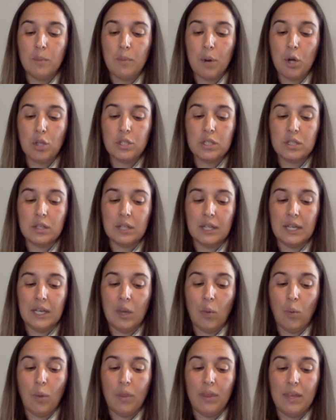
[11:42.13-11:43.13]
personally
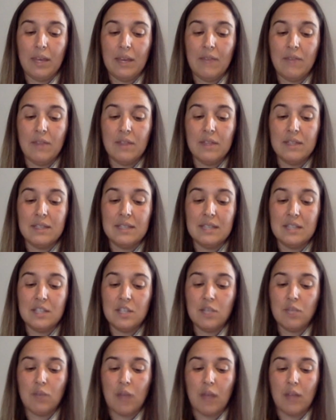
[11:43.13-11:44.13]
with even the
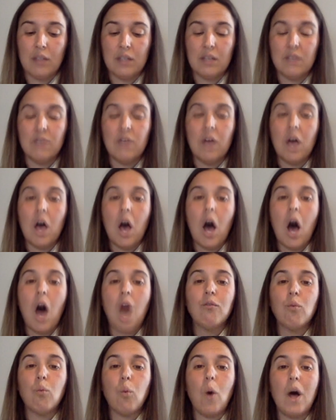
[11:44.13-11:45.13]
distant relative
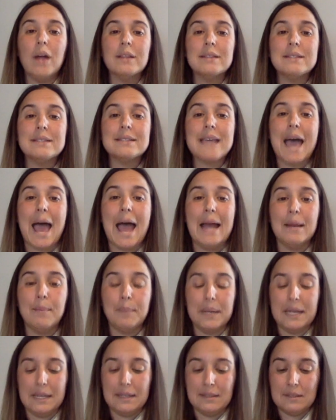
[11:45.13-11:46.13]
of one's
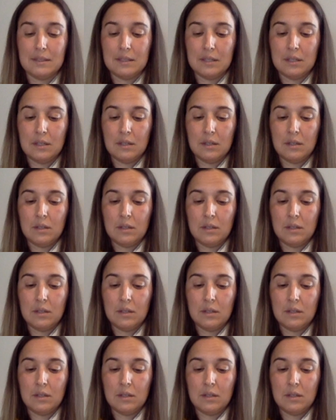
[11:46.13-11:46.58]
enemies.